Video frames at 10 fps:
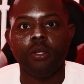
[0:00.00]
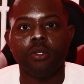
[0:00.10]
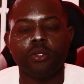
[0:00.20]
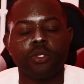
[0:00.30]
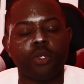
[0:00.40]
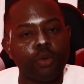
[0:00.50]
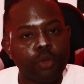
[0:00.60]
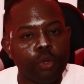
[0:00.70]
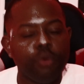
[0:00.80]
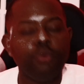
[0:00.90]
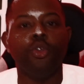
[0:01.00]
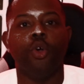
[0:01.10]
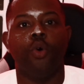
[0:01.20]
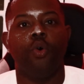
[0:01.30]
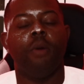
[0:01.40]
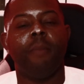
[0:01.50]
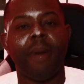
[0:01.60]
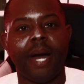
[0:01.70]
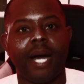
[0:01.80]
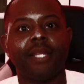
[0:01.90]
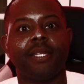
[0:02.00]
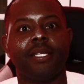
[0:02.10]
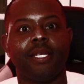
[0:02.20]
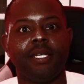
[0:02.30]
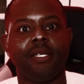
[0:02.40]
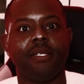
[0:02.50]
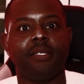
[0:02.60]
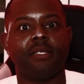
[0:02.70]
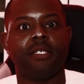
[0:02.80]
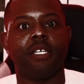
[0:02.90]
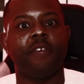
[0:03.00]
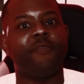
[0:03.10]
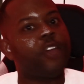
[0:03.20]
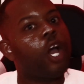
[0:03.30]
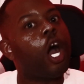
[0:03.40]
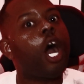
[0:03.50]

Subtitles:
so you know about this? If you